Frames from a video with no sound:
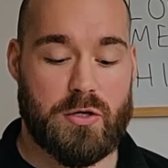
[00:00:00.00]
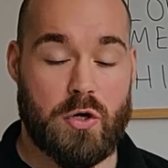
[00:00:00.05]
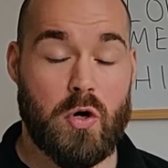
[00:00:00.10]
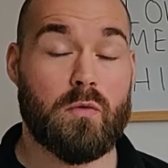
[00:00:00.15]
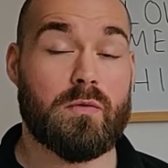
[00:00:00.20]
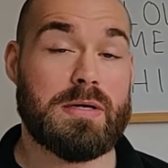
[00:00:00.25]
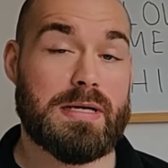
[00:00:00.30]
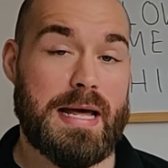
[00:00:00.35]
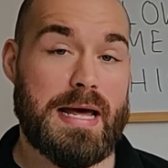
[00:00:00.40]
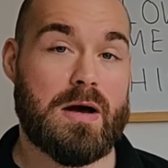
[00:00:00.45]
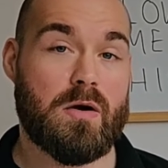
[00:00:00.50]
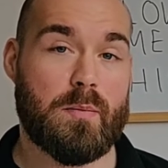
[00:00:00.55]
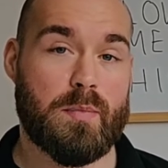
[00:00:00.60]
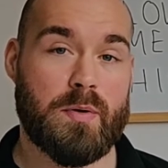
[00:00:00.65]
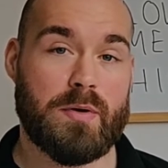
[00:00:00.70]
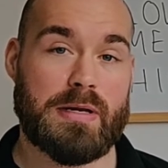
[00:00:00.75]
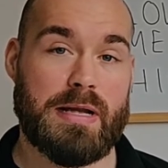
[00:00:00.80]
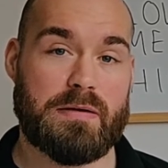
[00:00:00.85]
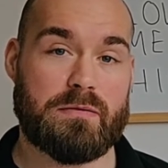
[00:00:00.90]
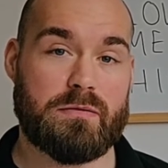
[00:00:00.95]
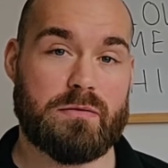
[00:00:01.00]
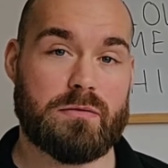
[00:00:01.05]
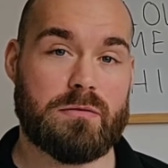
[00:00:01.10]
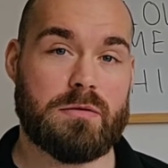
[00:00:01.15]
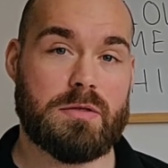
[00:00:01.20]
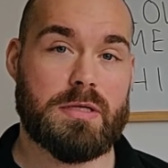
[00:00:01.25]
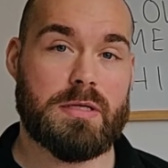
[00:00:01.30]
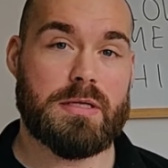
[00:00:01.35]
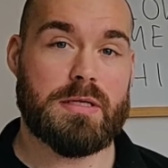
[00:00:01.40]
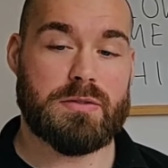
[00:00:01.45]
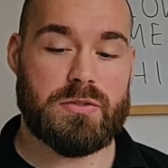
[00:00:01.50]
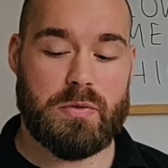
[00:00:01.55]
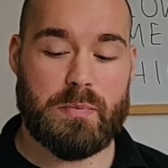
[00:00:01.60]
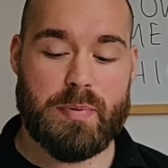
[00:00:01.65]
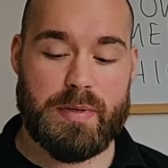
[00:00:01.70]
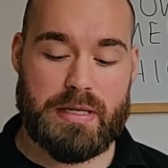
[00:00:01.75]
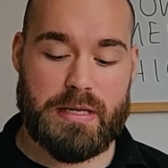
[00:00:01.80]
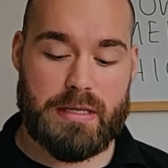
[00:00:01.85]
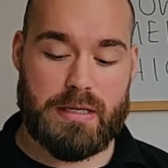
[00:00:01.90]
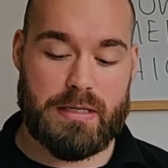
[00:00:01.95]
current output level to
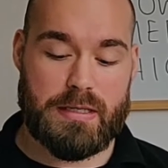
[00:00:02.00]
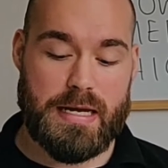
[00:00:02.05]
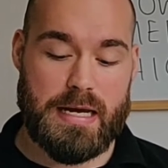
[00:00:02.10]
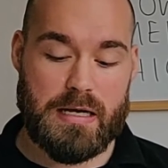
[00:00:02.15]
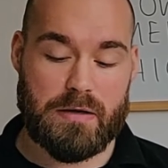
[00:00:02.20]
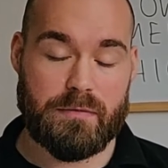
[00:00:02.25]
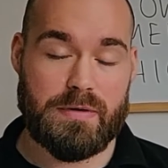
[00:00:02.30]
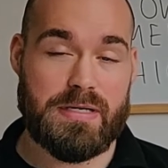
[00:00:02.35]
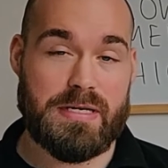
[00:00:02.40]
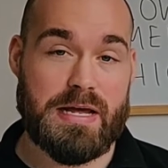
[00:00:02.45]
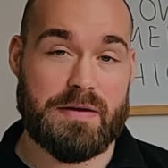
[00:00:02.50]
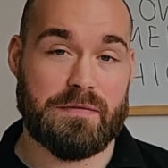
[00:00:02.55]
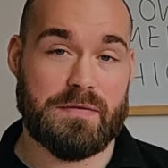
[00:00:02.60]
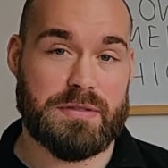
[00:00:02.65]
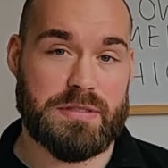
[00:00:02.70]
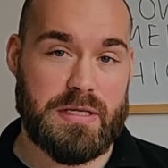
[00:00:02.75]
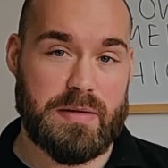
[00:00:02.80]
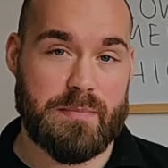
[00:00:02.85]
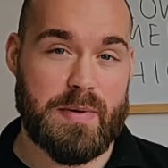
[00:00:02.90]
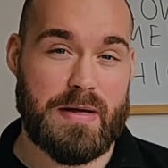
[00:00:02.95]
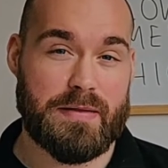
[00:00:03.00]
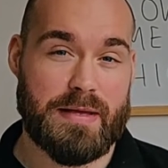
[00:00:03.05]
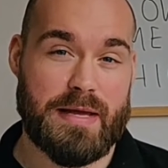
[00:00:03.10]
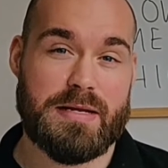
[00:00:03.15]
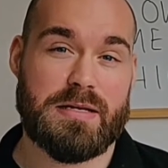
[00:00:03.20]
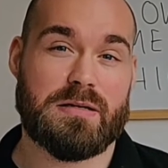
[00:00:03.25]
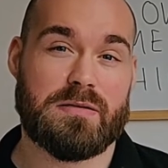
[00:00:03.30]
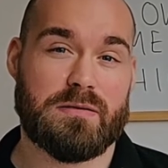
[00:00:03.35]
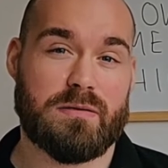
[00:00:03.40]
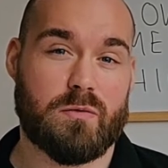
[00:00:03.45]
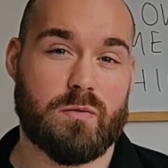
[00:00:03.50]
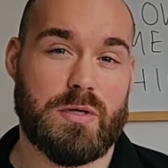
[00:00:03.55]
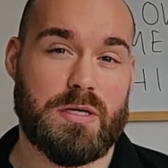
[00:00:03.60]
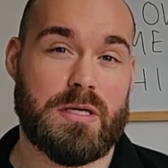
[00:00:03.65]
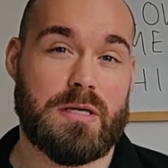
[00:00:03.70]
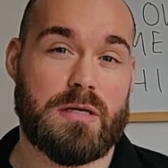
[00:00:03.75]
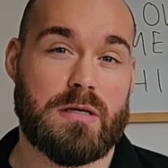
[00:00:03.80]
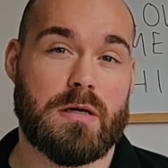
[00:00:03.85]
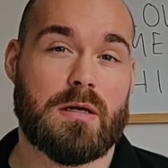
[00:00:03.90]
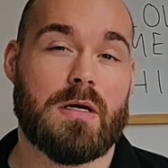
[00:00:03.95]
be in a calorie deficit by the end of the
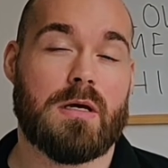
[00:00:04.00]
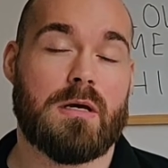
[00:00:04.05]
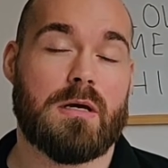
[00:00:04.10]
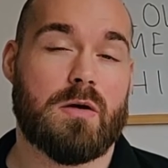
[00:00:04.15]
week,